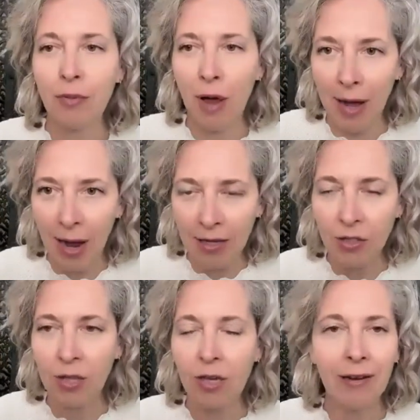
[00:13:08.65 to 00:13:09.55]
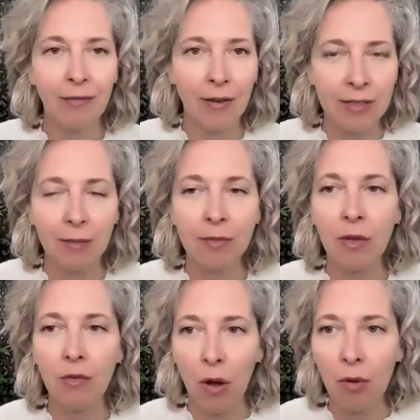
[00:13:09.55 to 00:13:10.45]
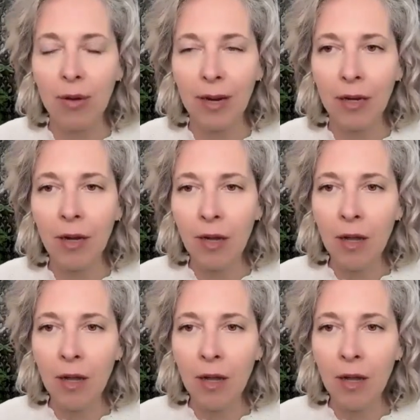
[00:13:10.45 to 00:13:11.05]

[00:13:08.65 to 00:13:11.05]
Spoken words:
product, or they're gonna find something wrong with it.